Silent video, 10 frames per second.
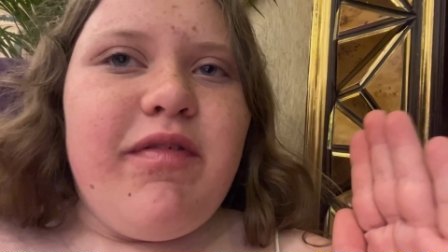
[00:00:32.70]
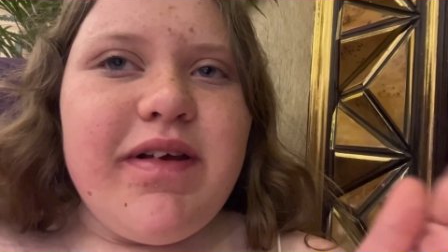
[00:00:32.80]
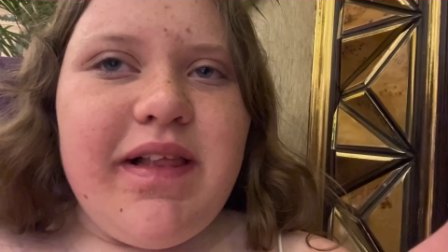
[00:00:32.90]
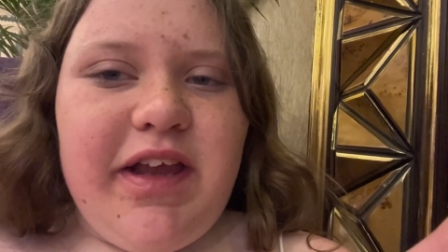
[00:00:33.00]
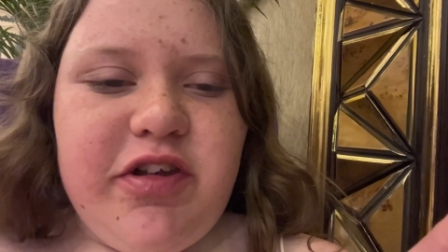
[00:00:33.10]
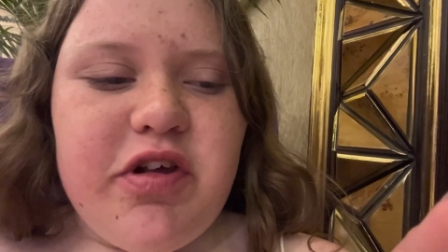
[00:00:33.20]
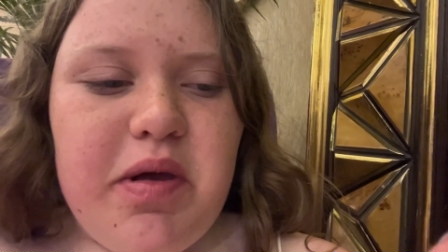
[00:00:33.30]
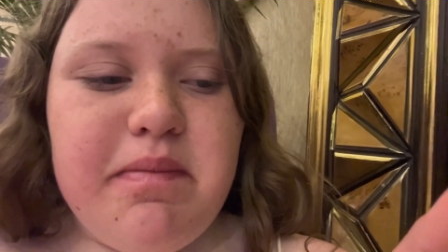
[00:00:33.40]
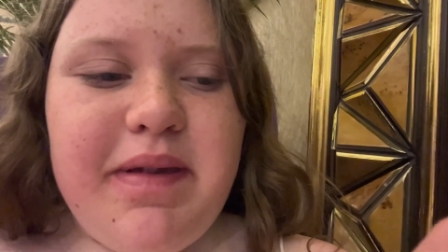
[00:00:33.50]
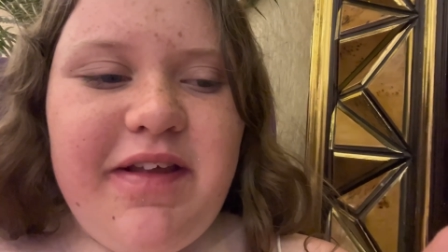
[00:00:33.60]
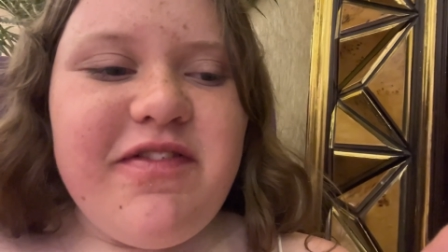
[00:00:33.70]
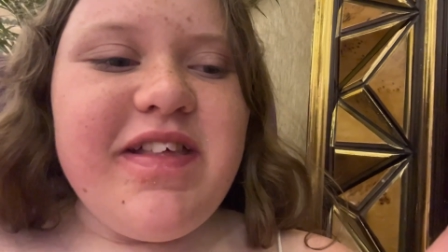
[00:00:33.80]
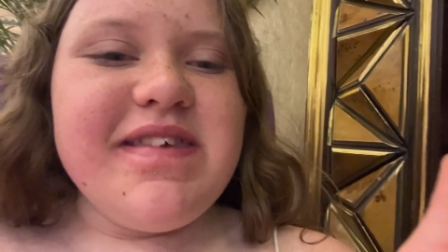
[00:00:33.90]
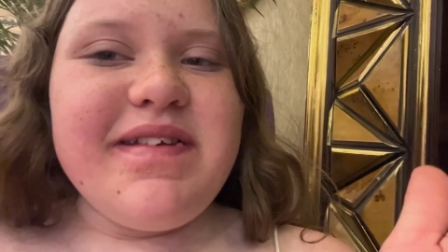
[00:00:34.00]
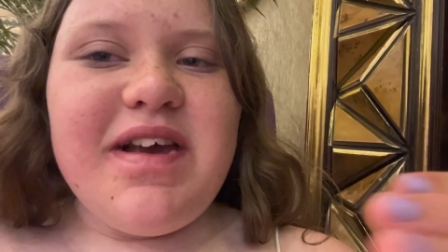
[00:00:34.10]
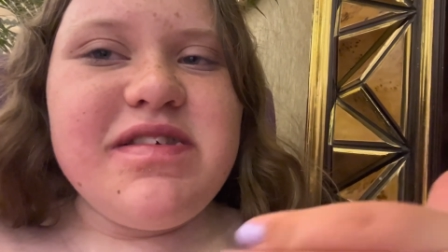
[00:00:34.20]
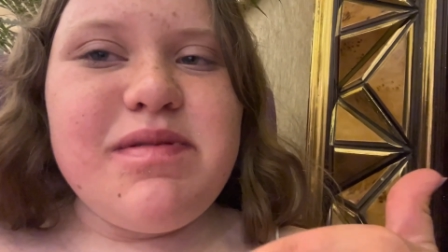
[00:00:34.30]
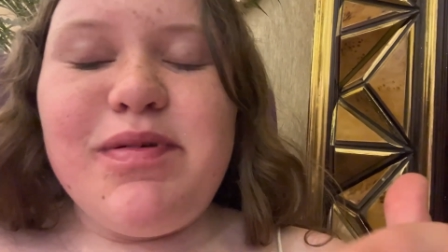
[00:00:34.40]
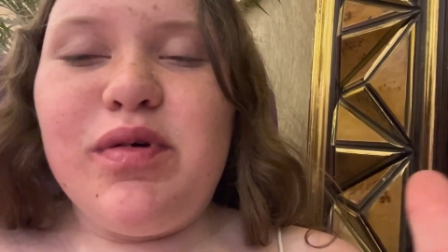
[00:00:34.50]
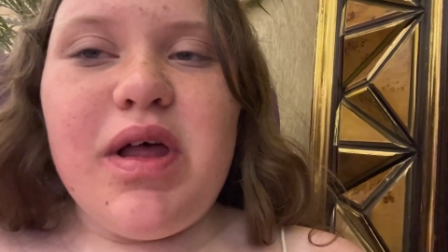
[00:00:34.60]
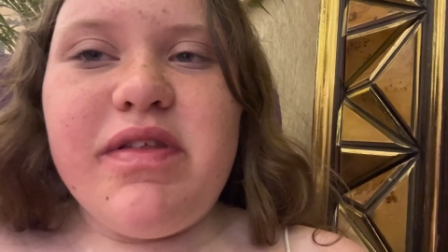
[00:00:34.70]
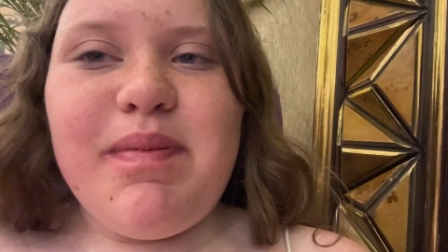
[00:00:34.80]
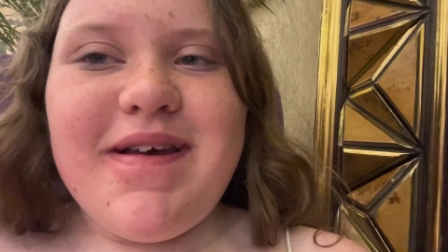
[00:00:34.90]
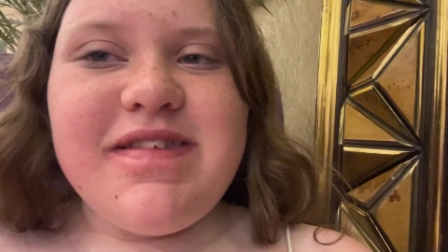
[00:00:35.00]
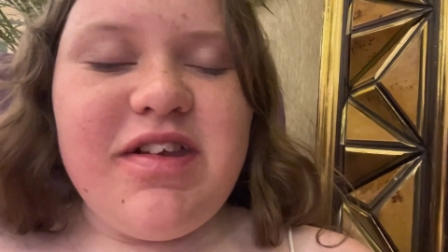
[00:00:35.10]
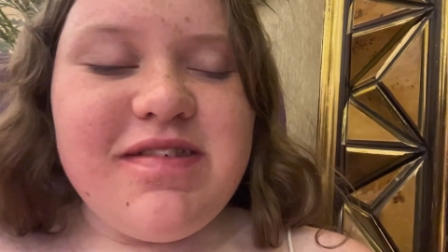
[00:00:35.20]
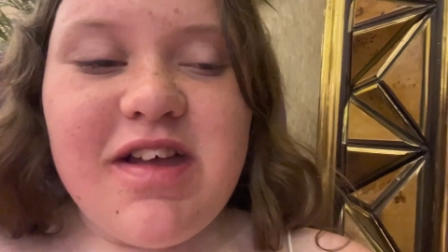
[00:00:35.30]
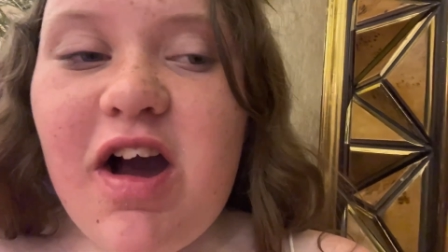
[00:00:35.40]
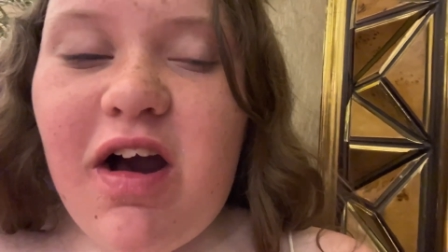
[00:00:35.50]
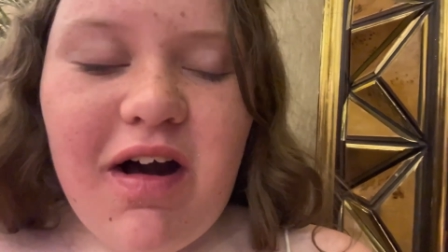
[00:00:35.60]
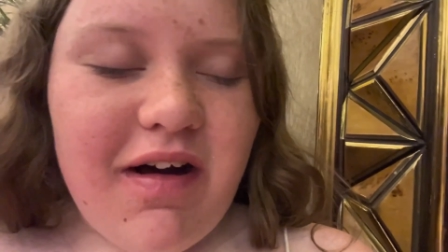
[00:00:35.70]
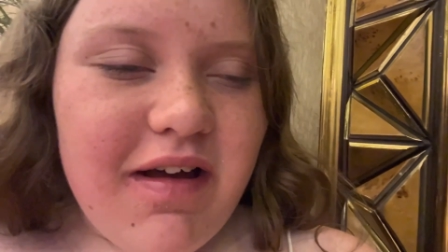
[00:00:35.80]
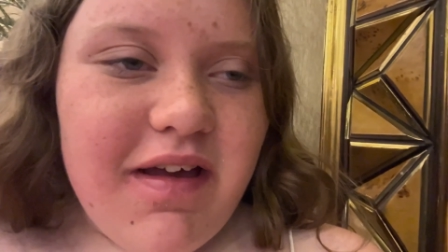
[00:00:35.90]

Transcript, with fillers: really don't mean for these videos to be all over the place, I just are.